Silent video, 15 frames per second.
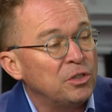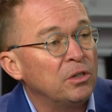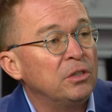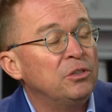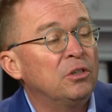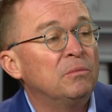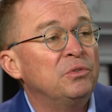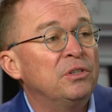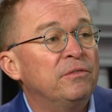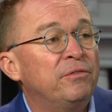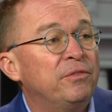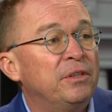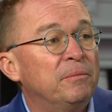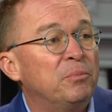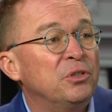look in terms
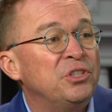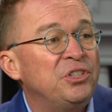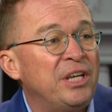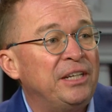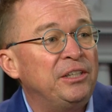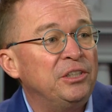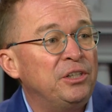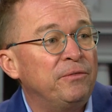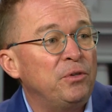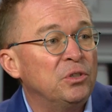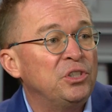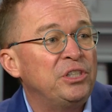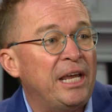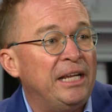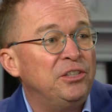of the percentage of your
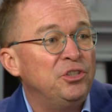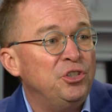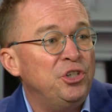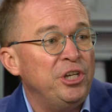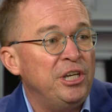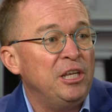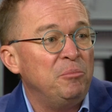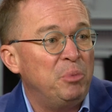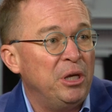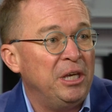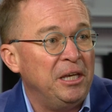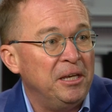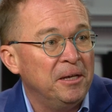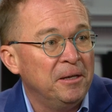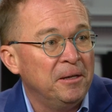state's GDP,